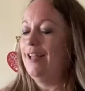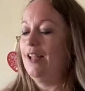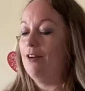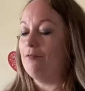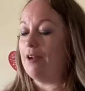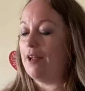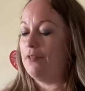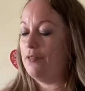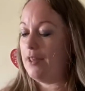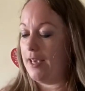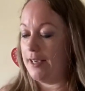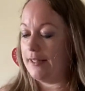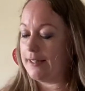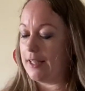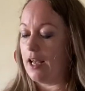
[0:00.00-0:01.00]
Right,
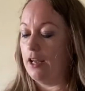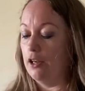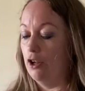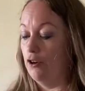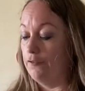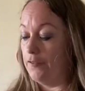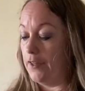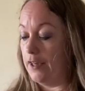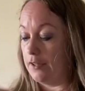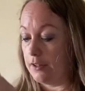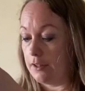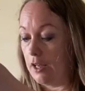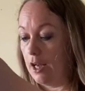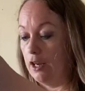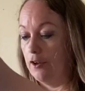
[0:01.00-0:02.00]
this, I love
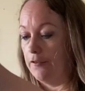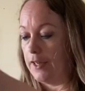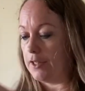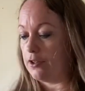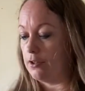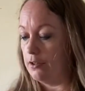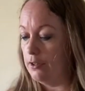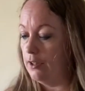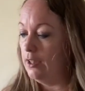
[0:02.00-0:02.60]
this. I love it.